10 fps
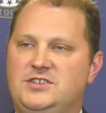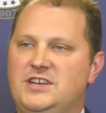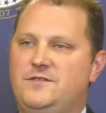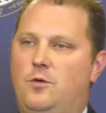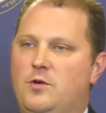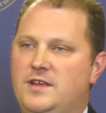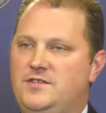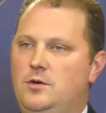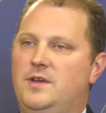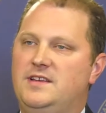640
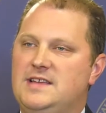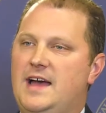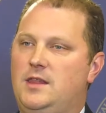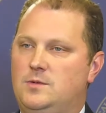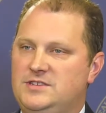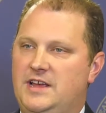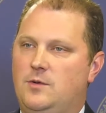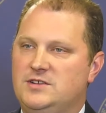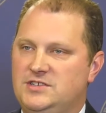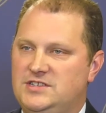is doing exactly what State
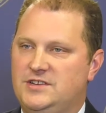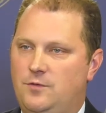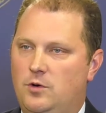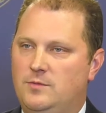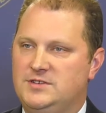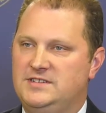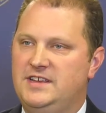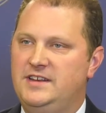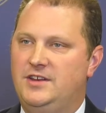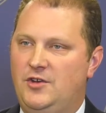Question 640 was
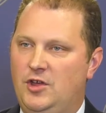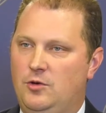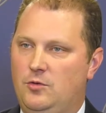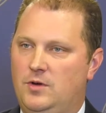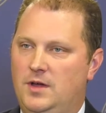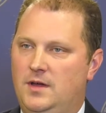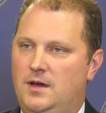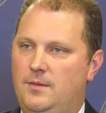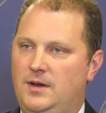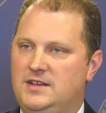intended to do.
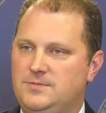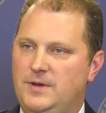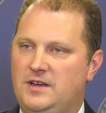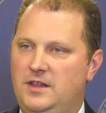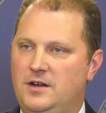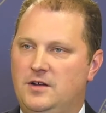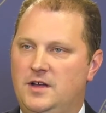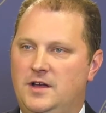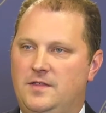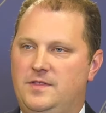I mean, let's be clear.
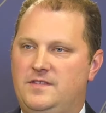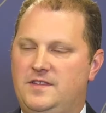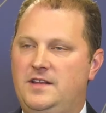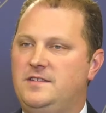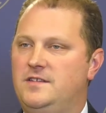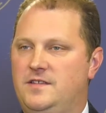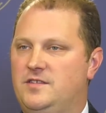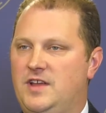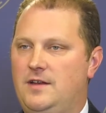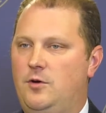The citizens of the
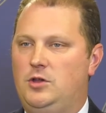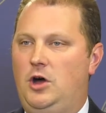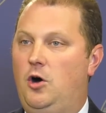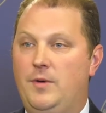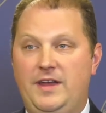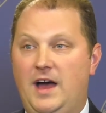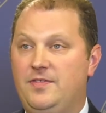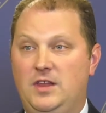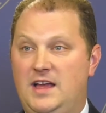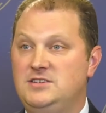state of Oklahoma,
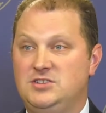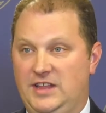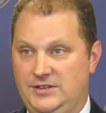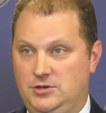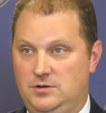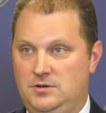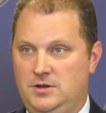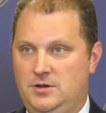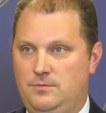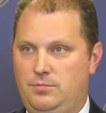not the legislature,
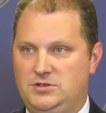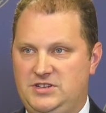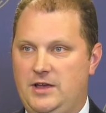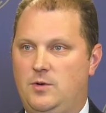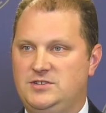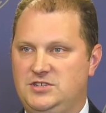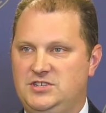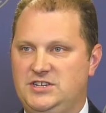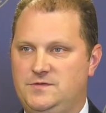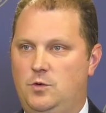put State Question
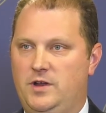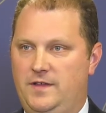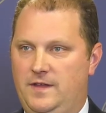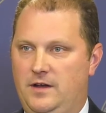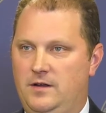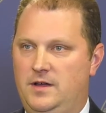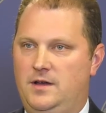640 in there.